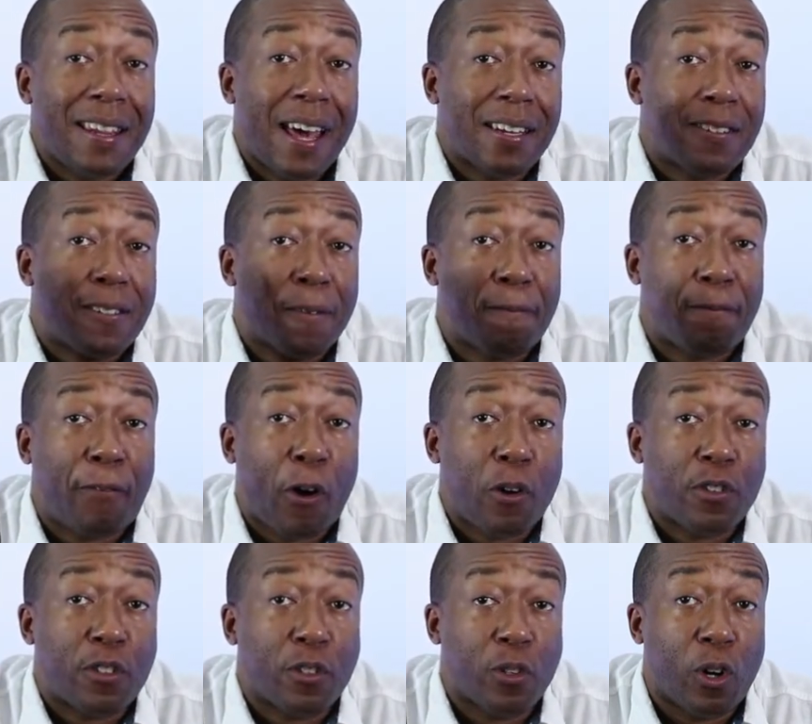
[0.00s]
That's the
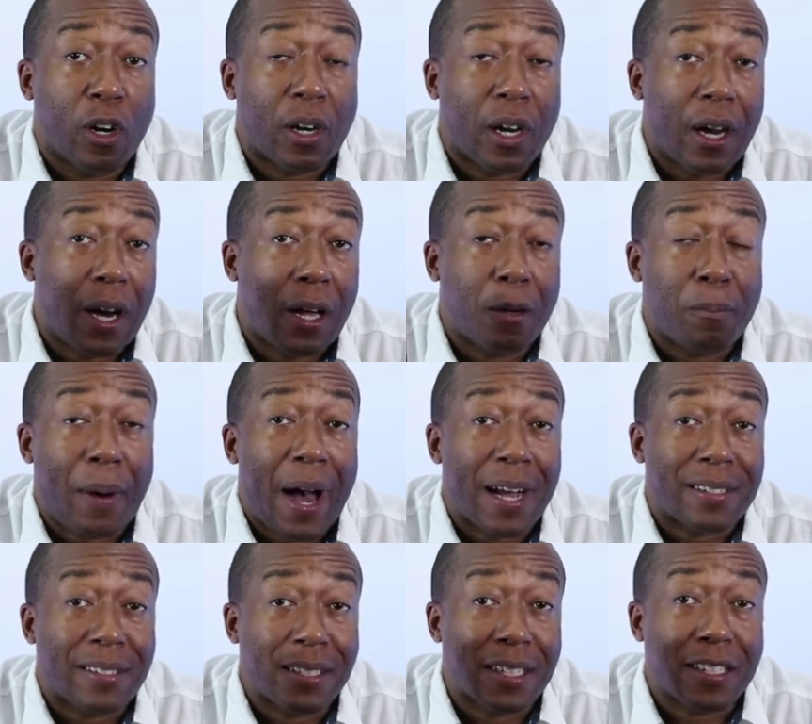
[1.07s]
first look
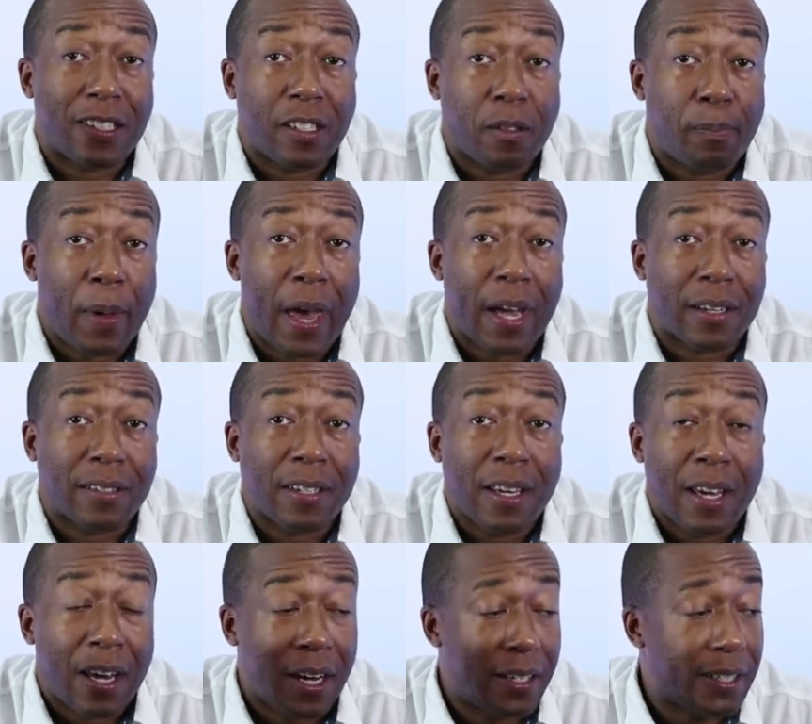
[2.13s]
unboxing and specs
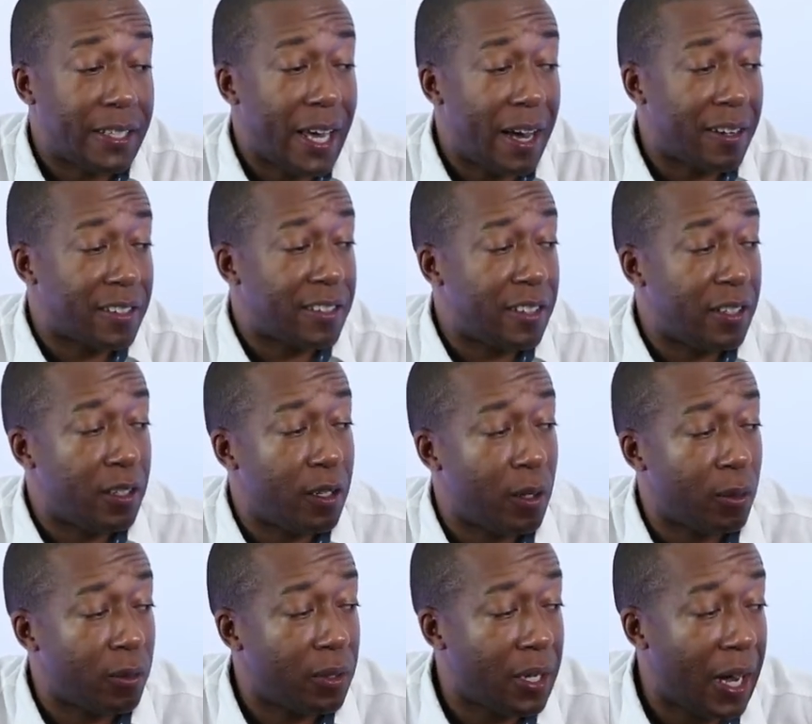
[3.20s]
of the Galaxy
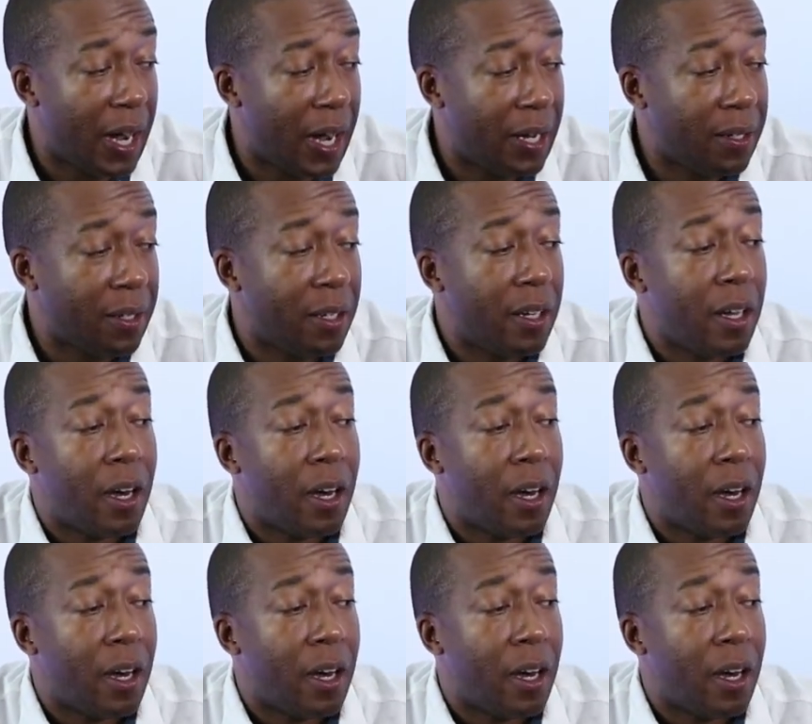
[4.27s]
Note 9